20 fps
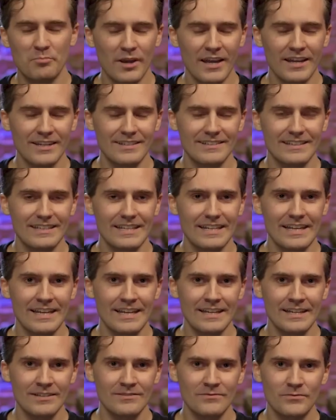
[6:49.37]
But
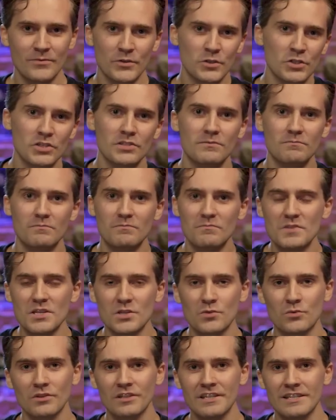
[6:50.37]
for just
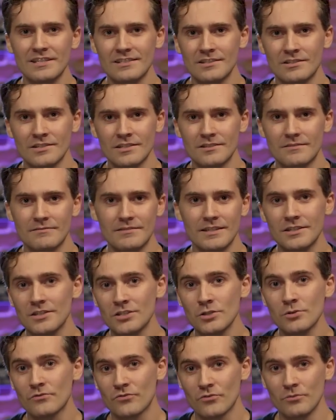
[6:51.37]
this release, it just didn't
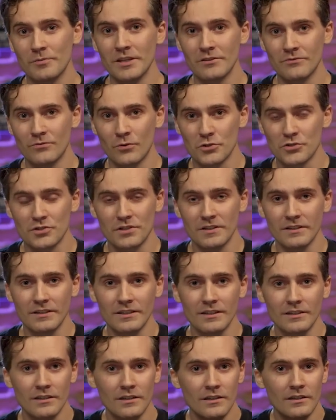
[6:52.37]
do it for me,
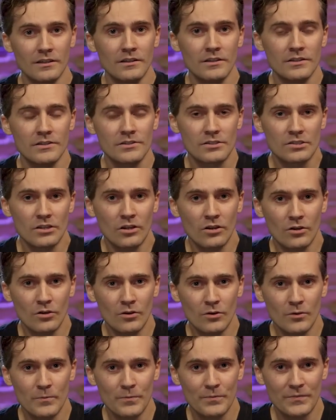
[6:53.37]
unfortunately.
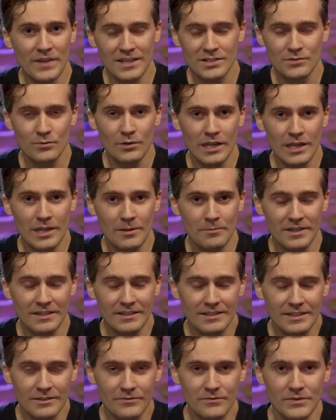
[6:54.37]
So that's why I'm gonna
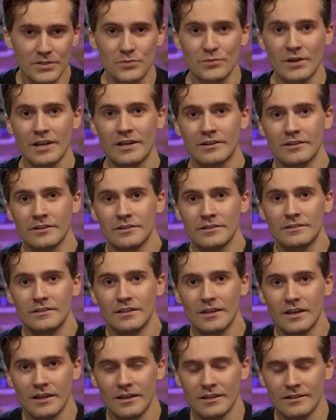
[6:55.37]
give this record
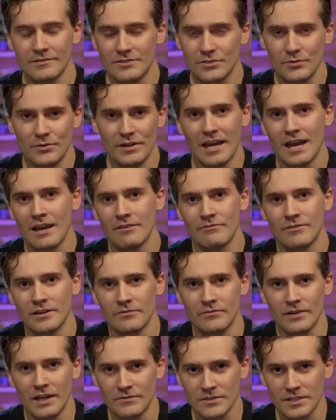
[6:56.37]
2.5 out of
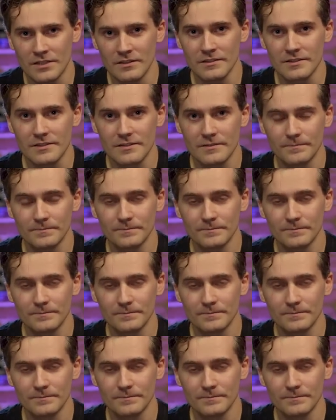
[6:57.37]
5 skulls.